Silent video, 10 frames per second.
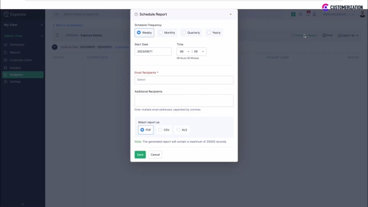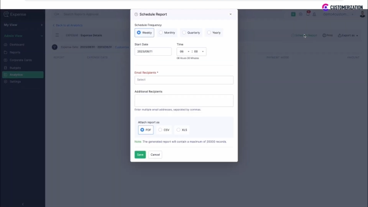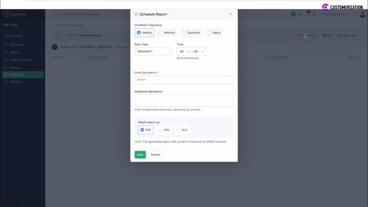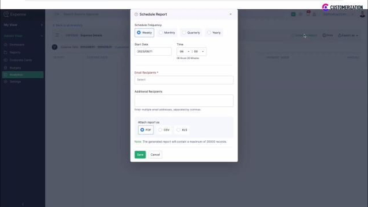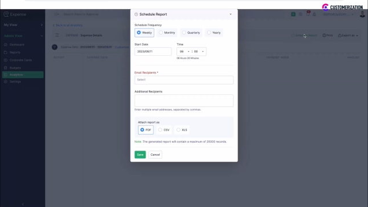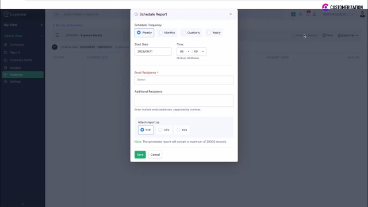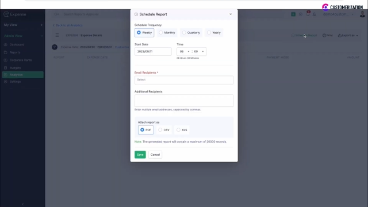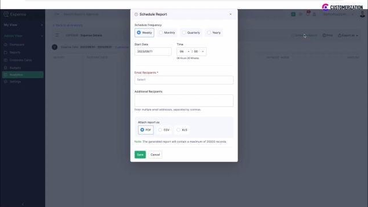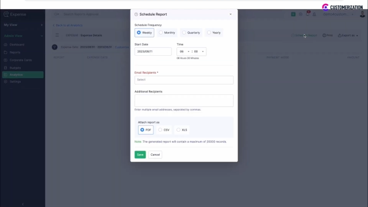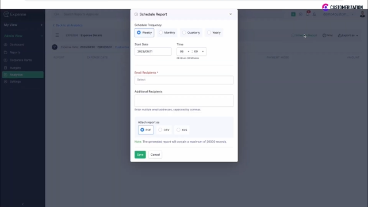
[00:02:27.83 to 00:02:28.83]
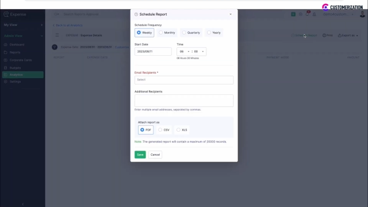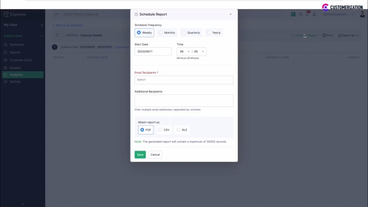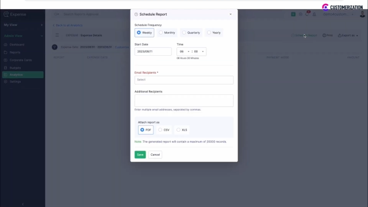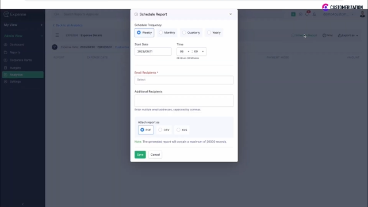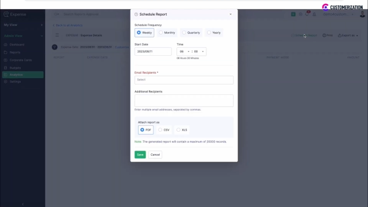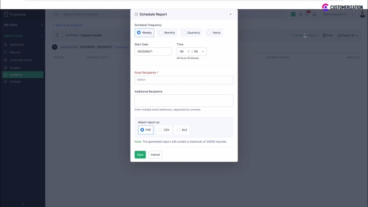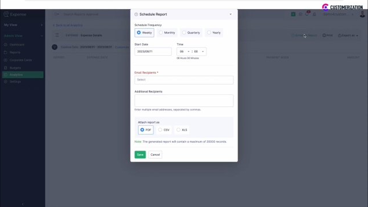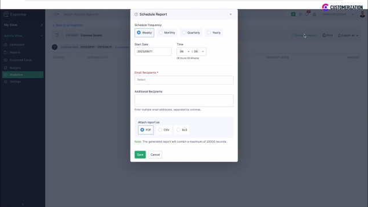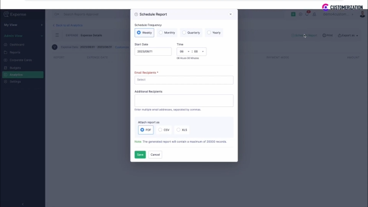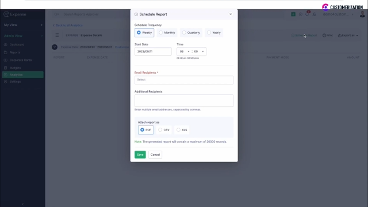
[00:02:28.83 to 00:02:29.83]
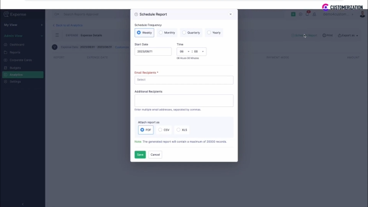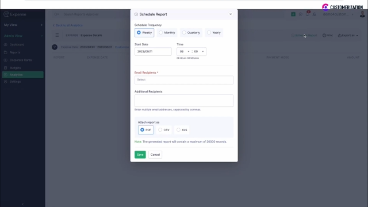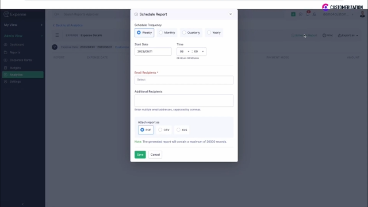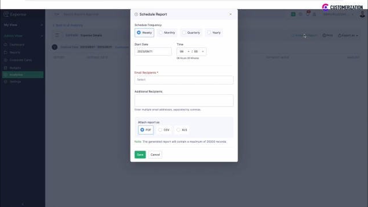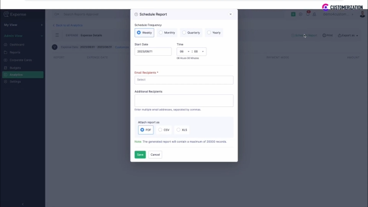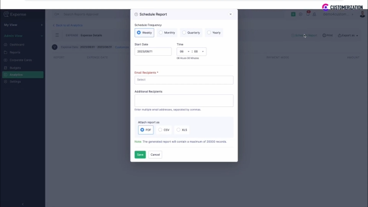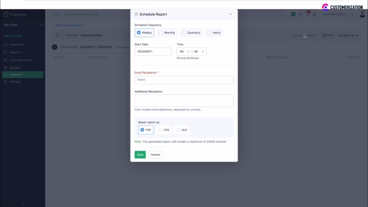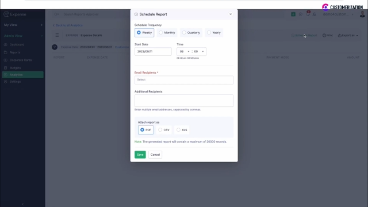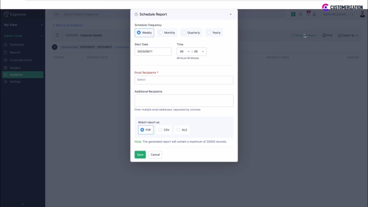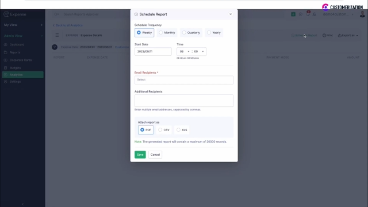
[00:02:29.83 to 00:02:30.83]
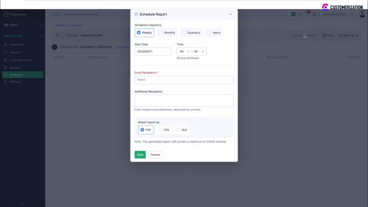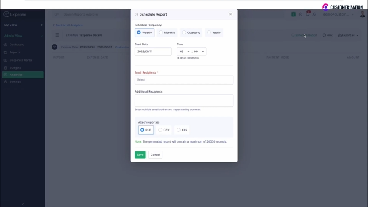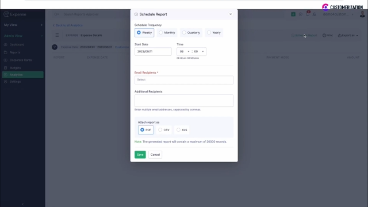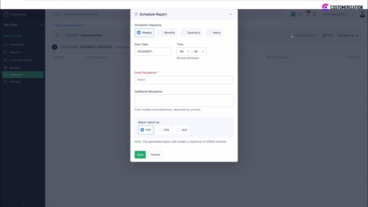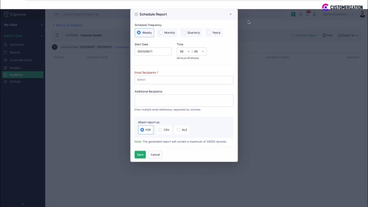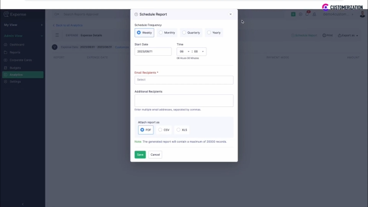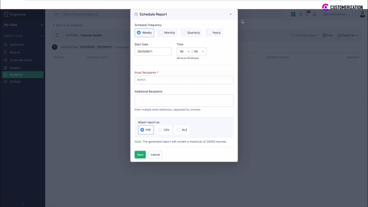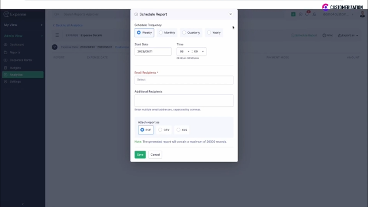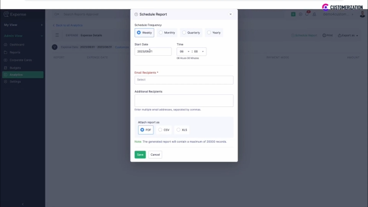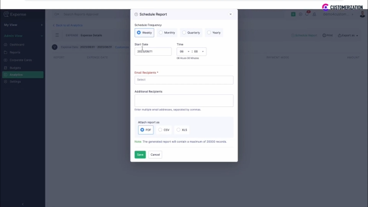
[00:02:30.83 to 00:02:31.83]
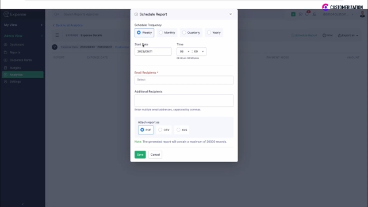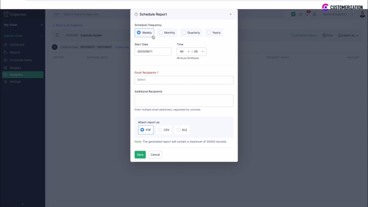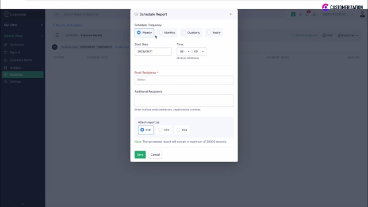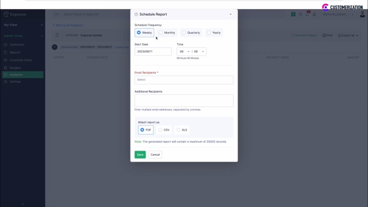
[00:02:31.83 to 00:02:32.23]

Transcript: (no speaker visible)